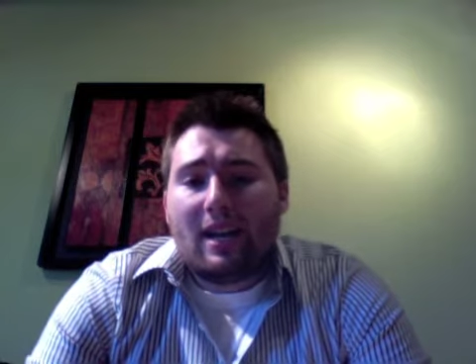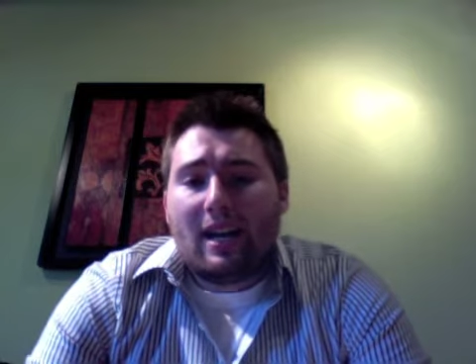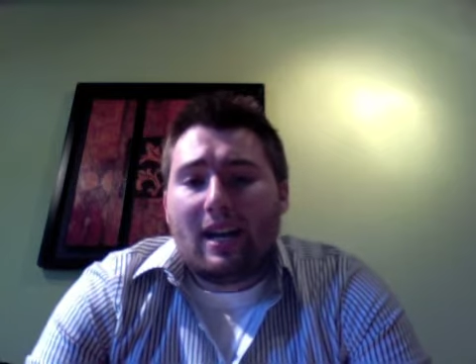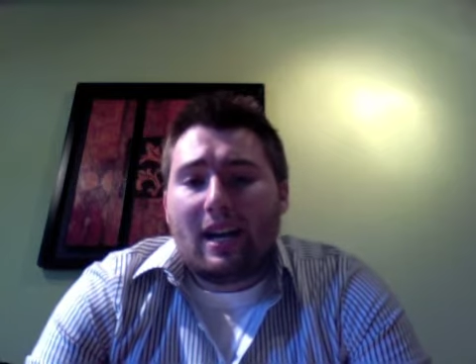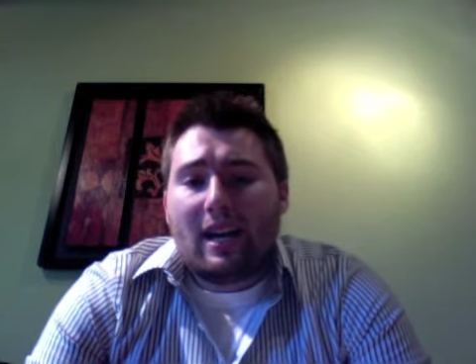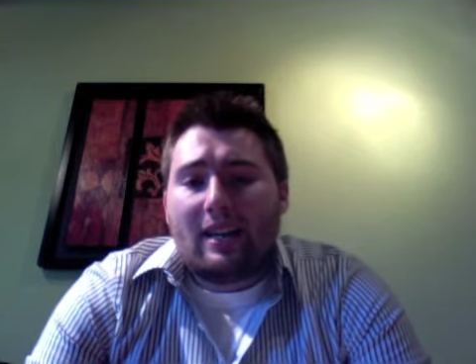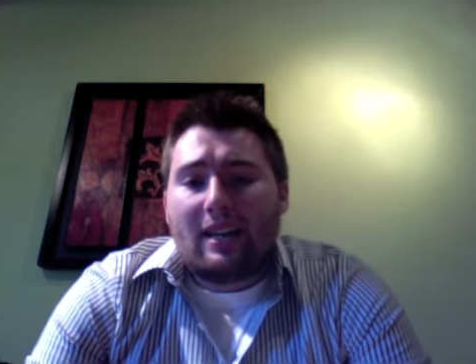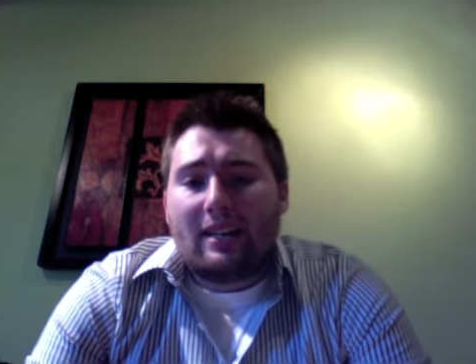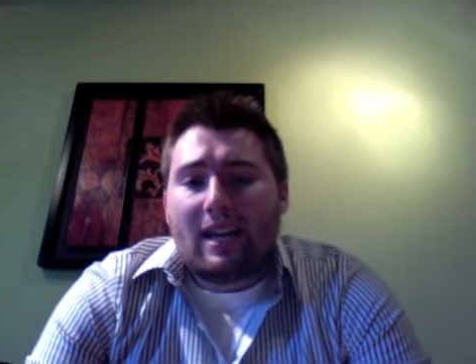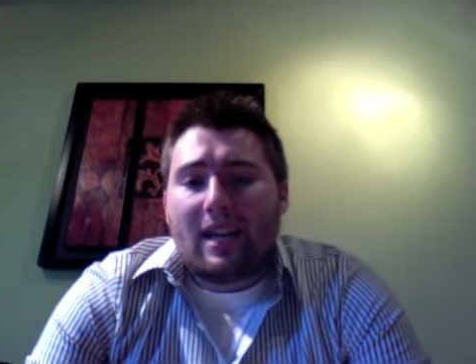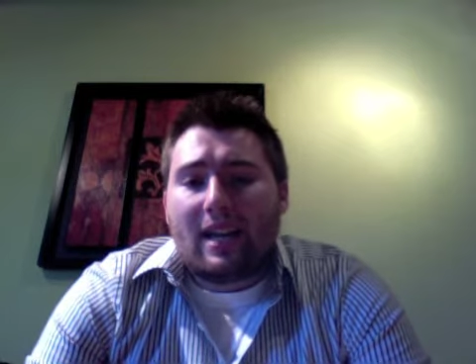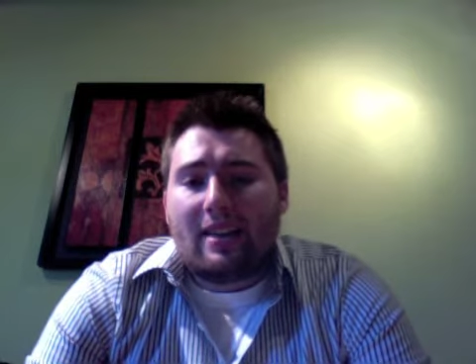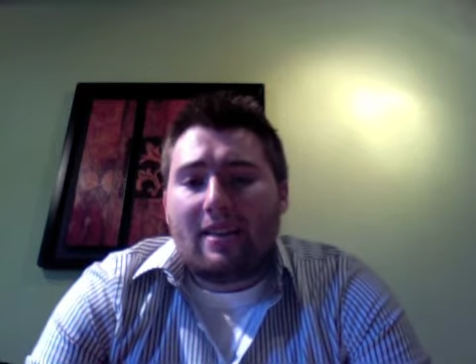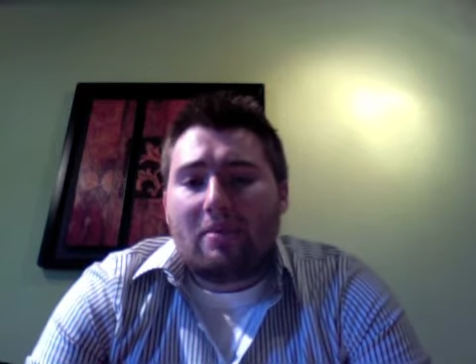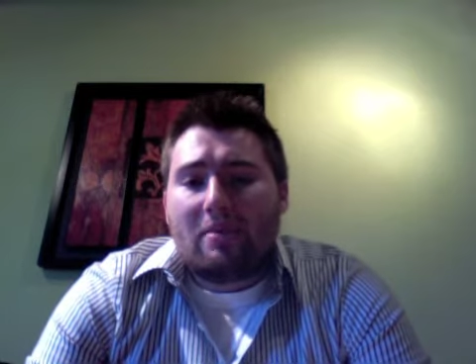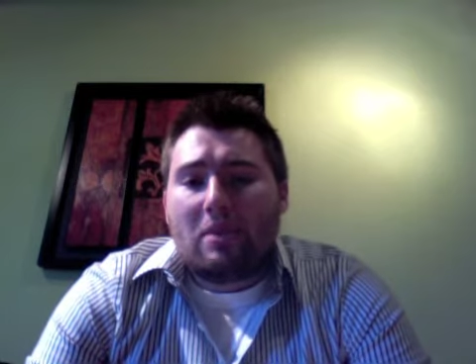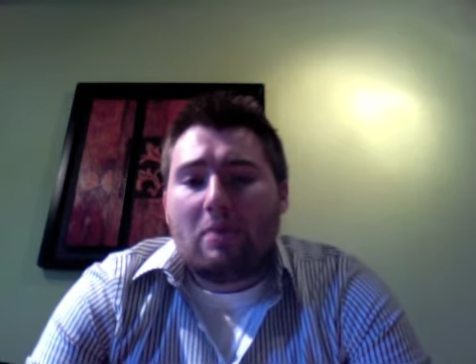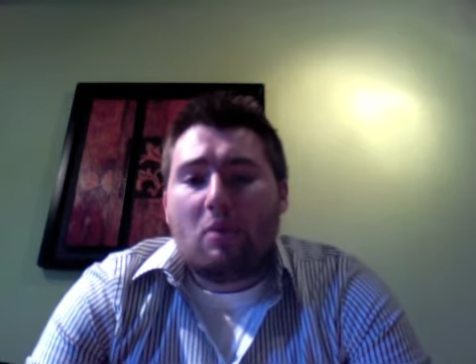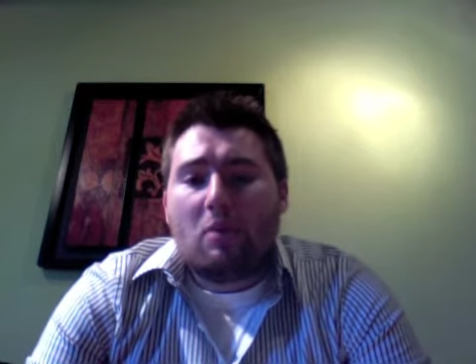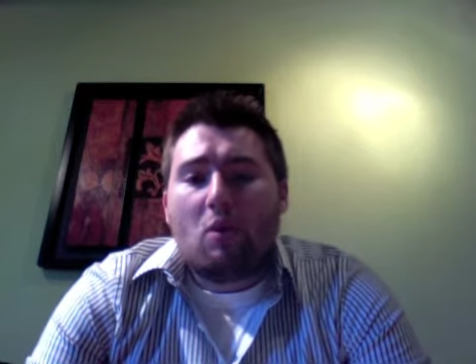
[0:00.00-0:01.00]
I
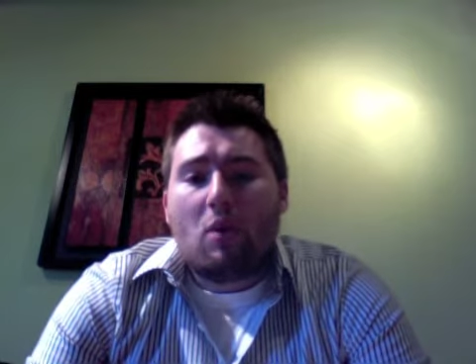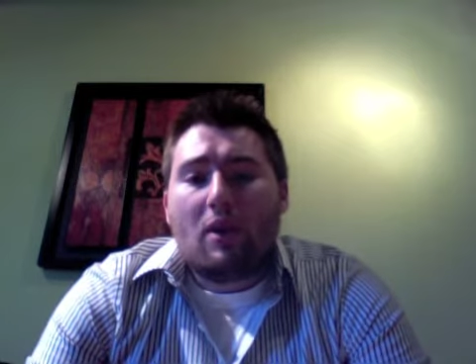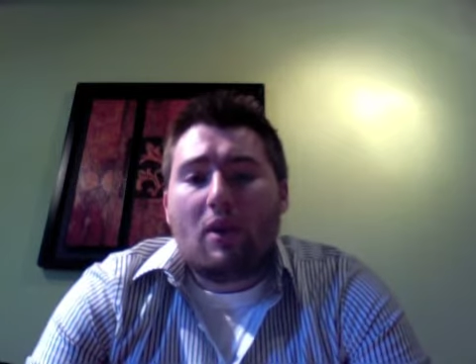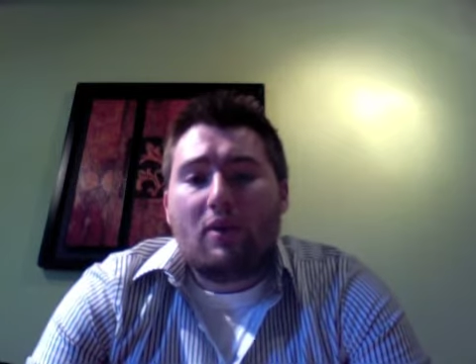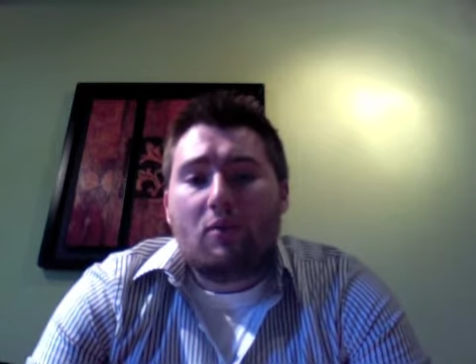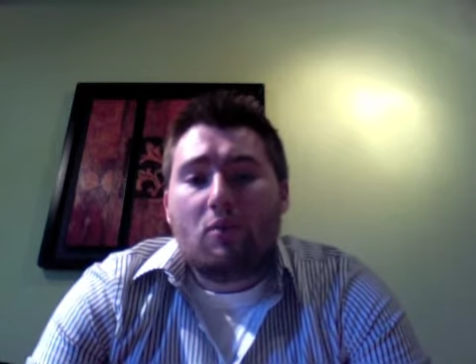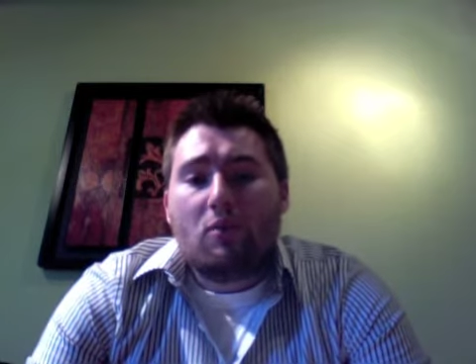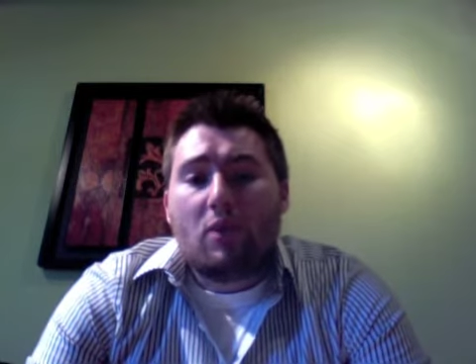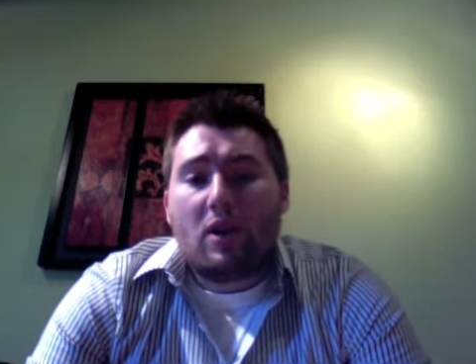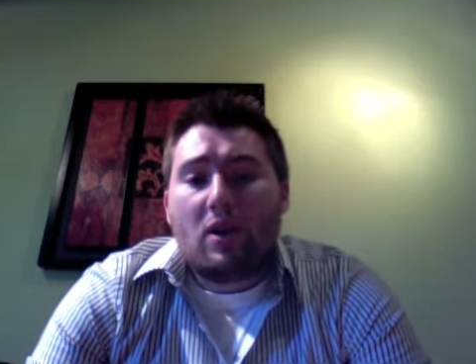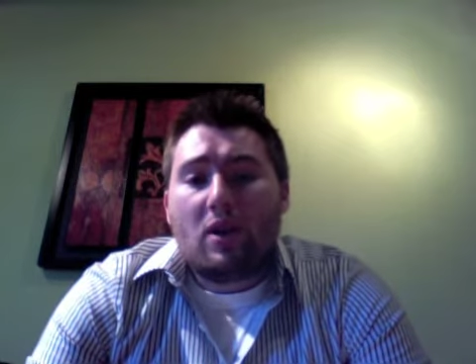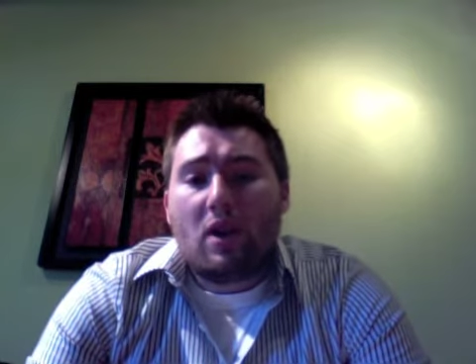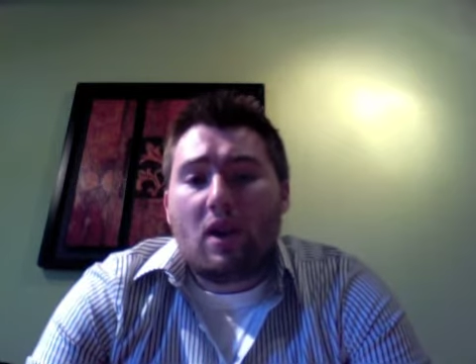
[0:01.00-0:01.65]
think people want the real,